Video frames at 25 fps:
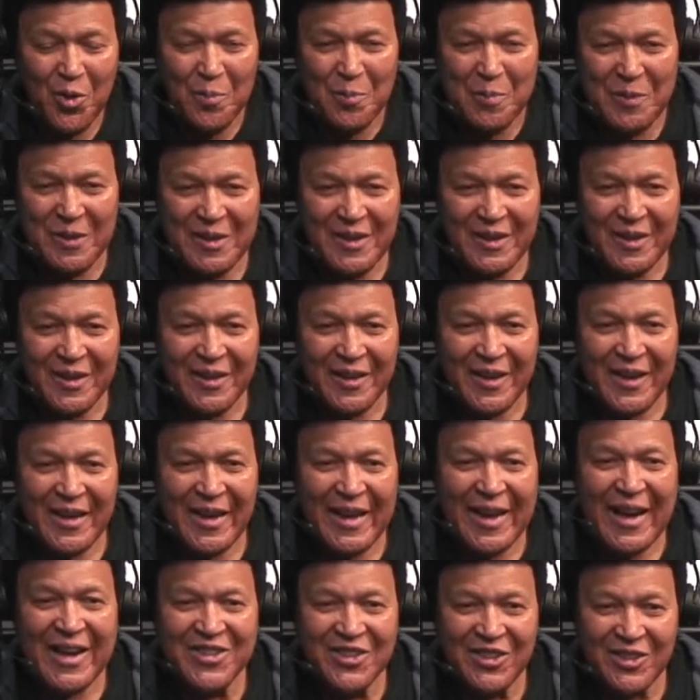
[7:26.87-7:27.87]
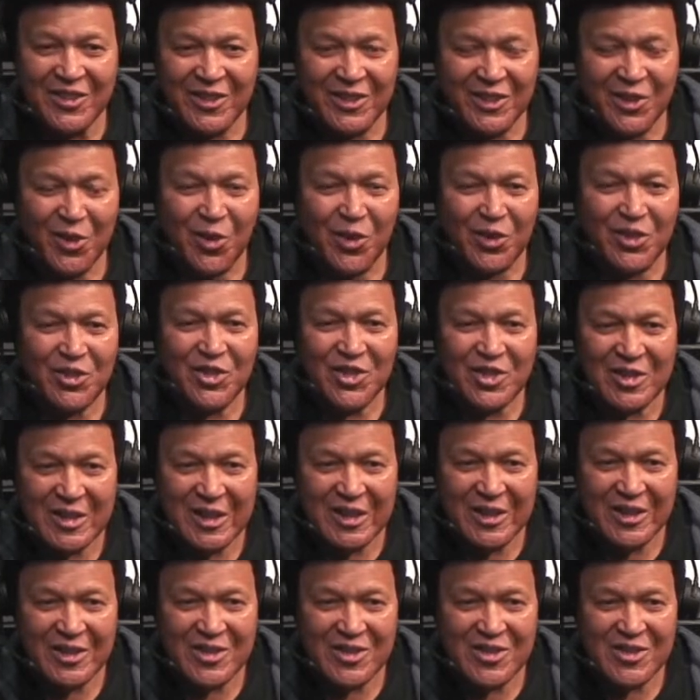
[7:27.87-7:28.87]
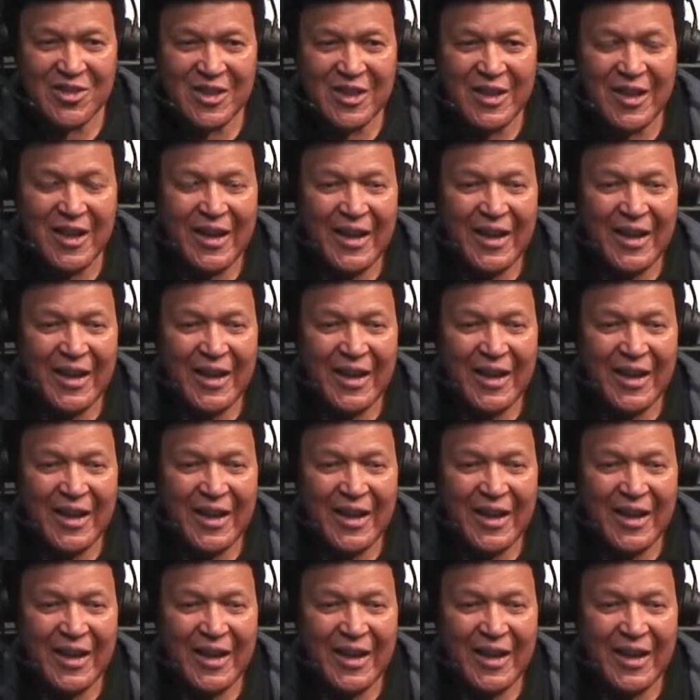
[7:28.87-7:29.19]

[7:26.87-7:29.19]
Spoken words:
being excellent on stage.